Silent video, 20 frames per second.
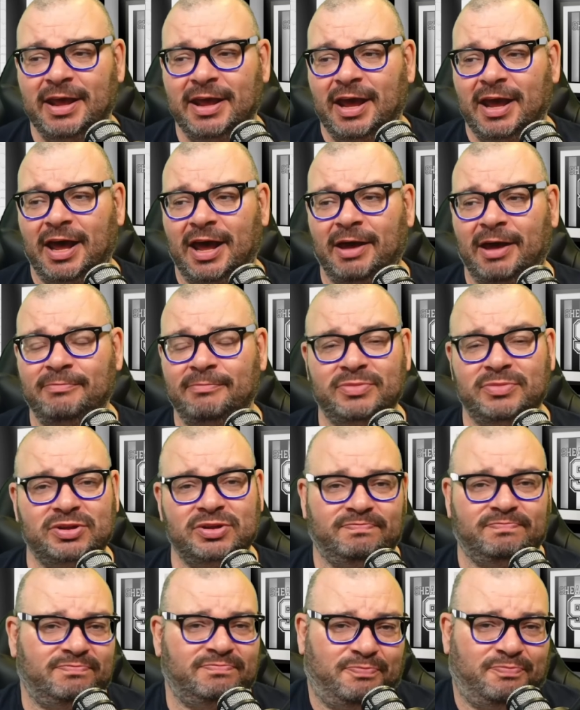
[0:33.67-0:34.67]

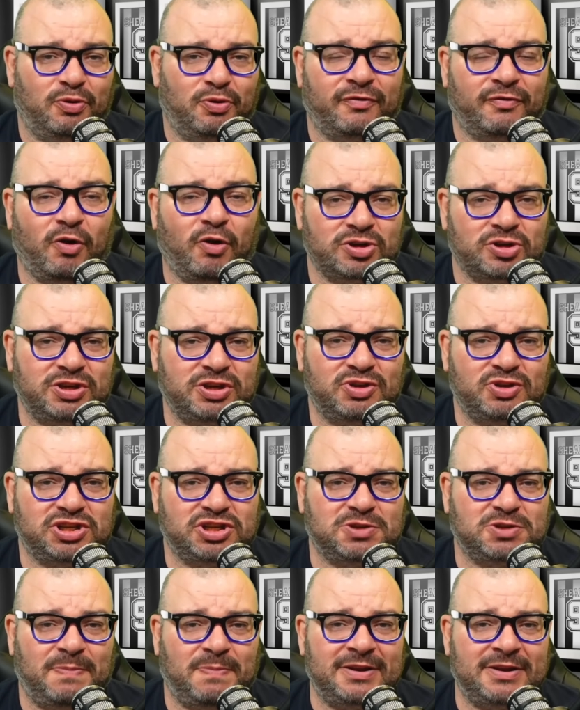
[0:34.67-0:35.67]
But of course he was
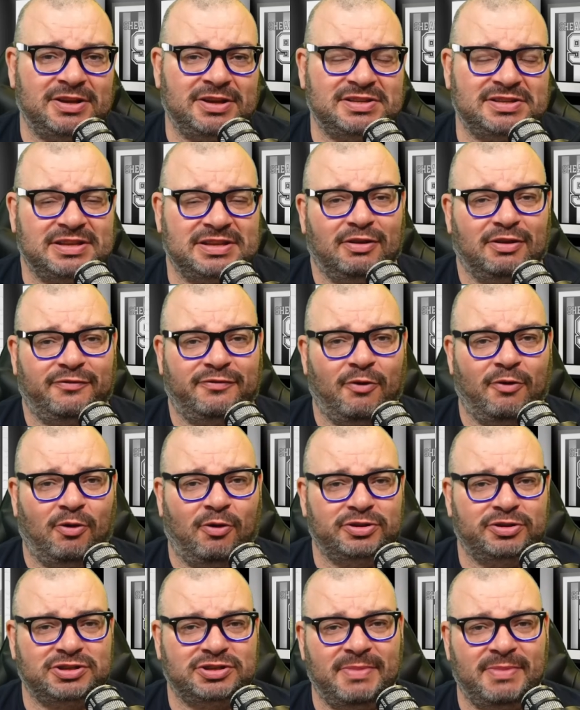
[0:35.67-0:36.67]
suspended still
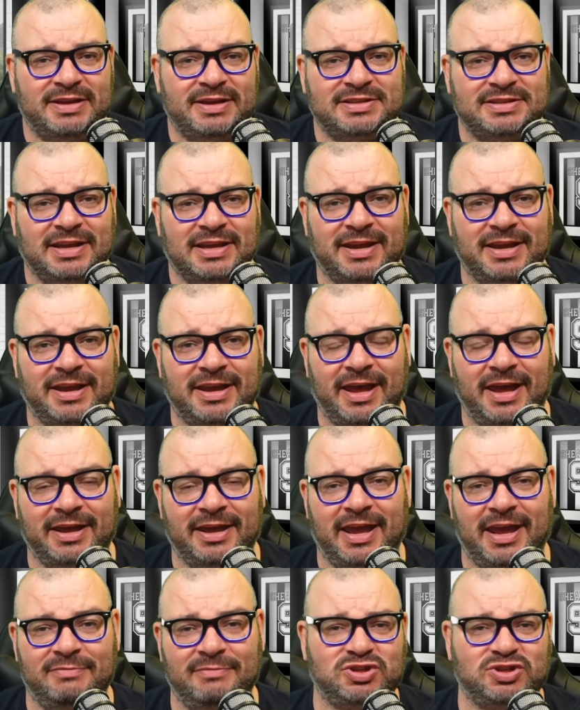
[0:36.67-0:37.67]
for domestic
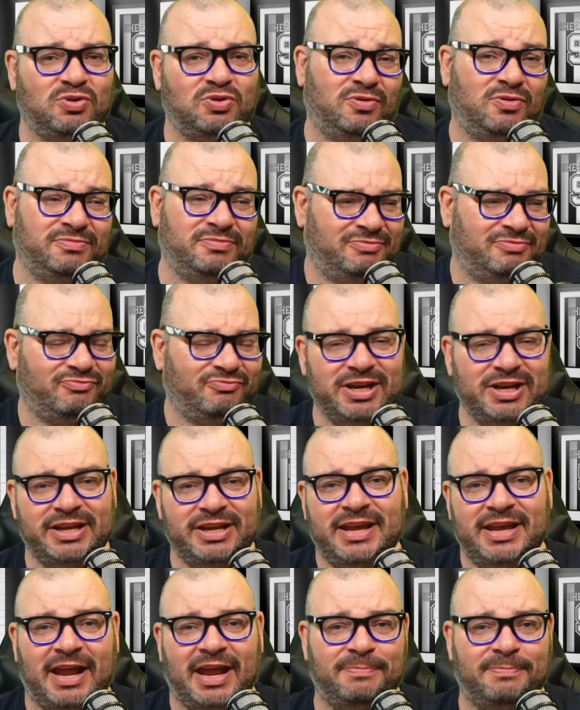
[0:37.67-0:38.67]
games, so really
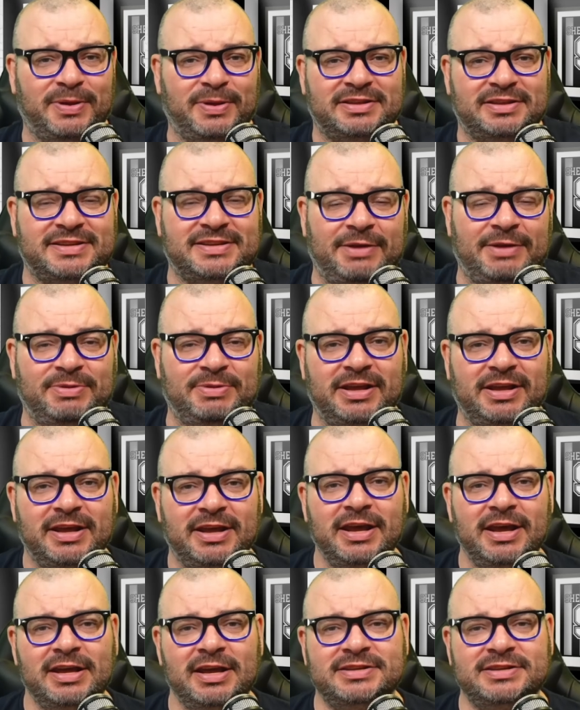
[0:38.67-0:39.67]
he had a bit of time
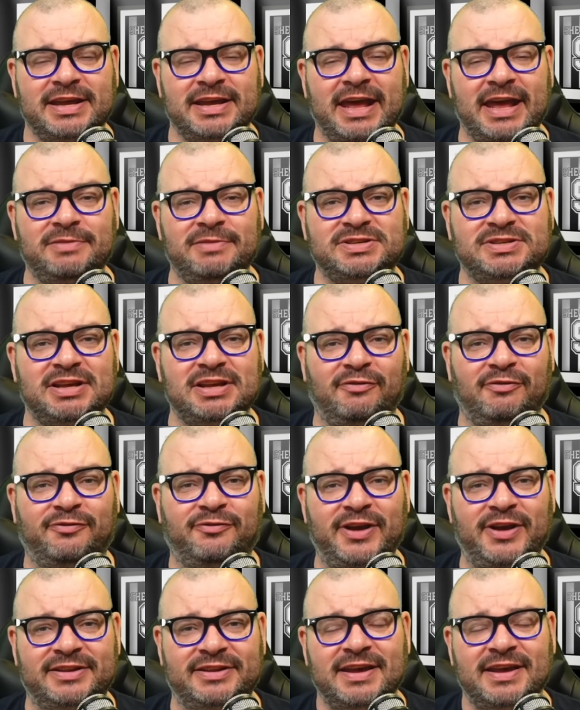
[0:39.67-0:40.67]
to get himself
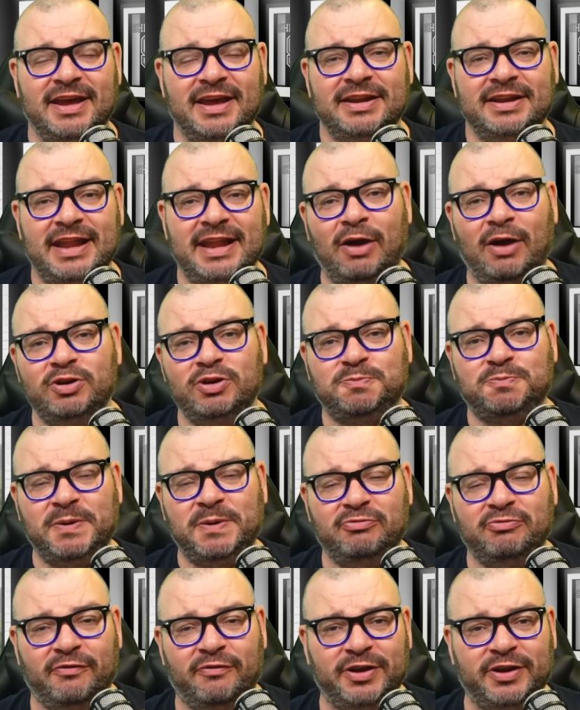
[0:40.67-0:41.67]
fit. Now it's
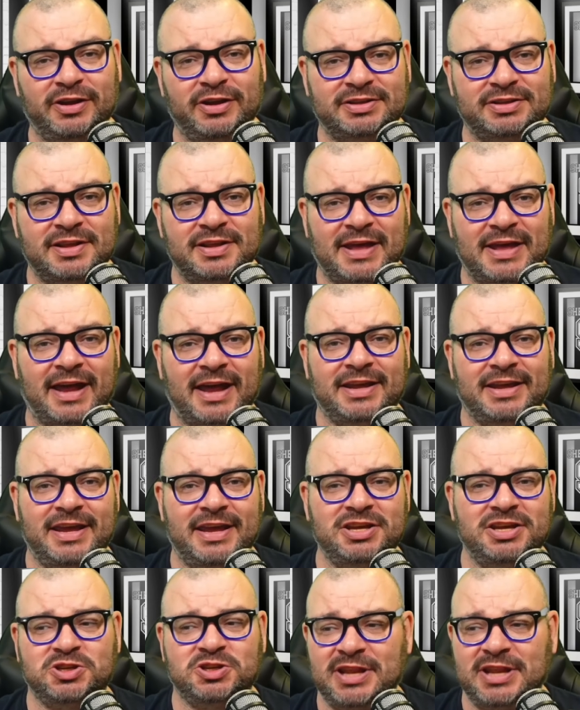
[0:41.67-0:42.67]
been revealed that
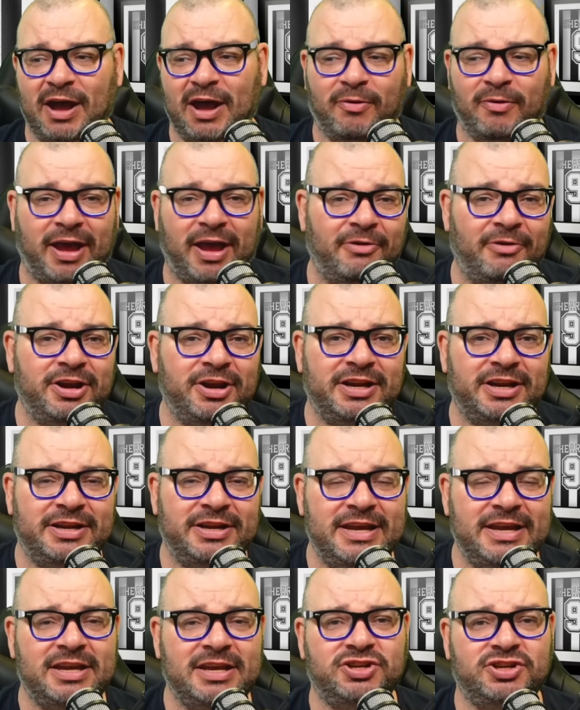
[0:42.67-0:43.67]
he is now carrying a
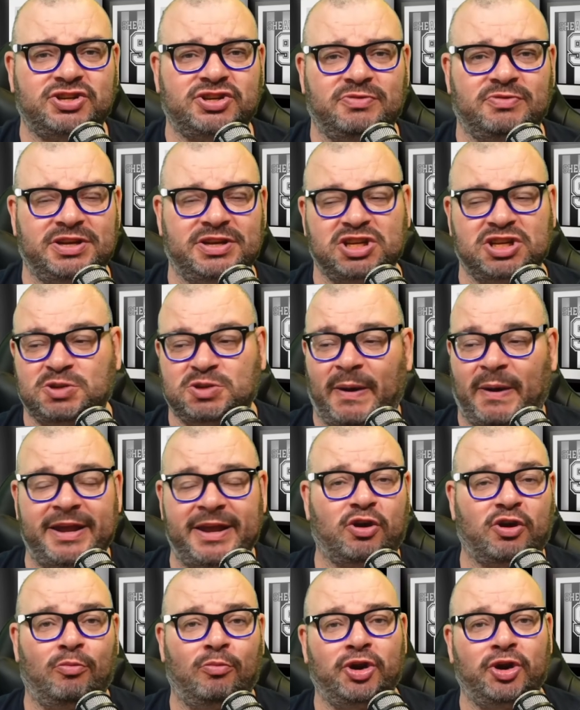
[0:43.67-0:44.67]
knee injury. Despite
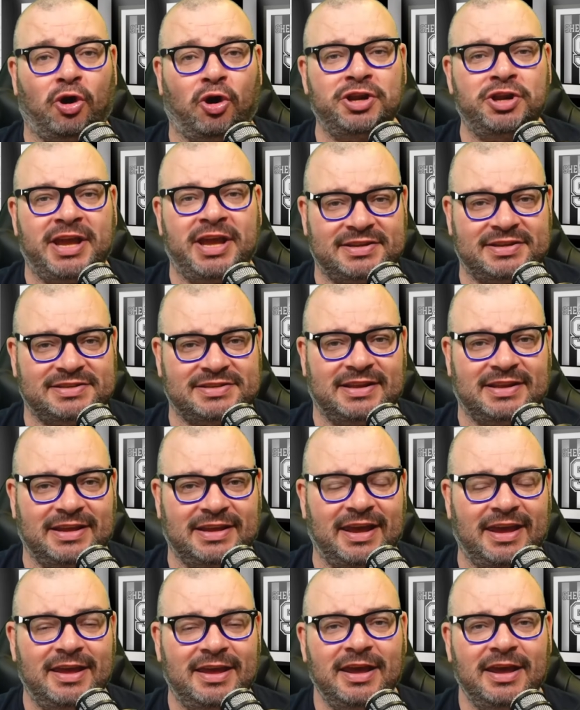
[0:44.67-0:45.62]
coming on yesterday,